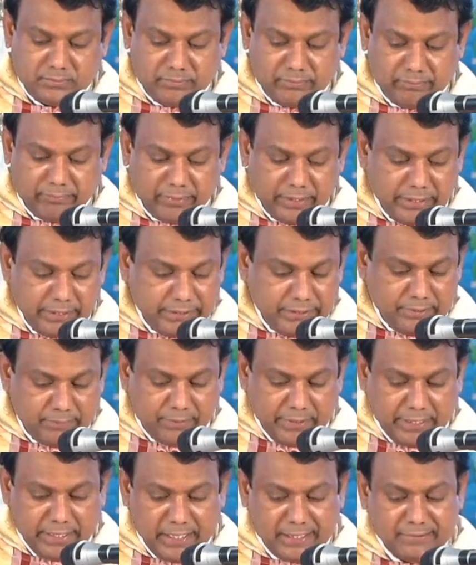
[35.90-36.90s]
Mary
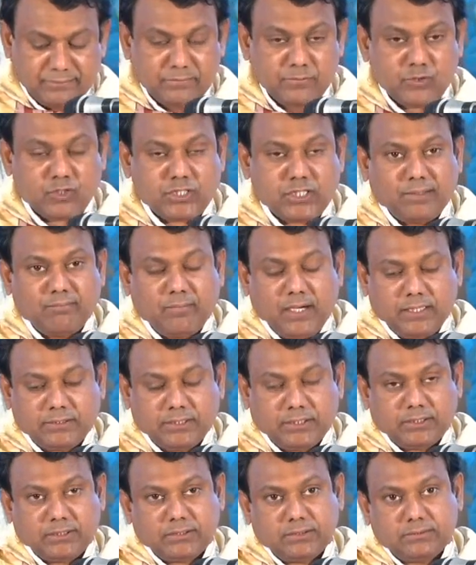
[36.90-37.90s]
becomes a
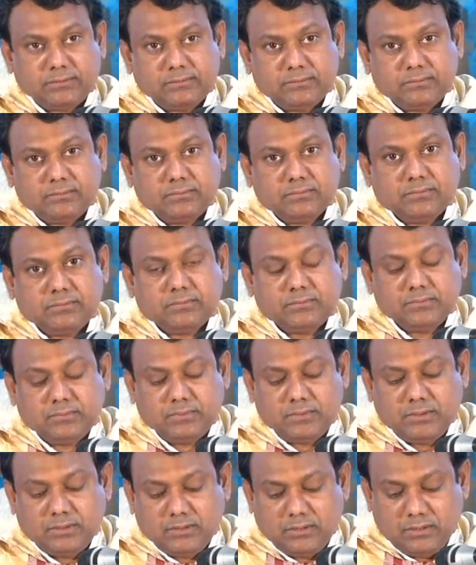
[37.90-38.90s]
mother
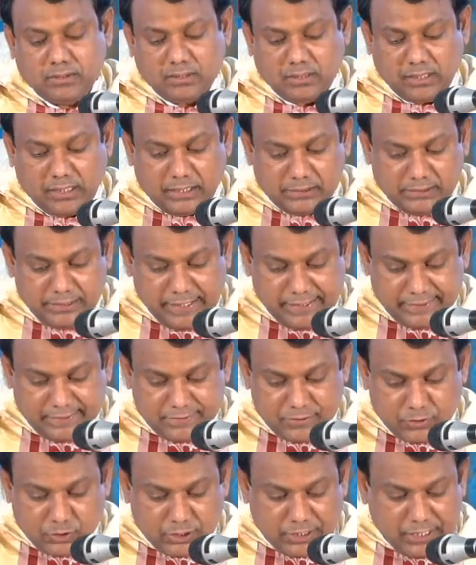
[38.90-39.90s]
at the
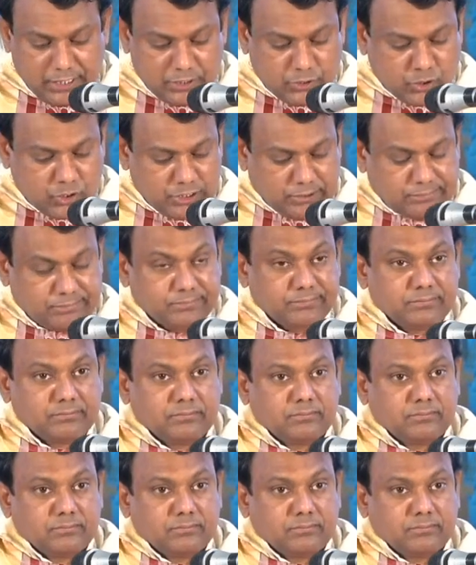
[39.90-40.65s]
Annunciation,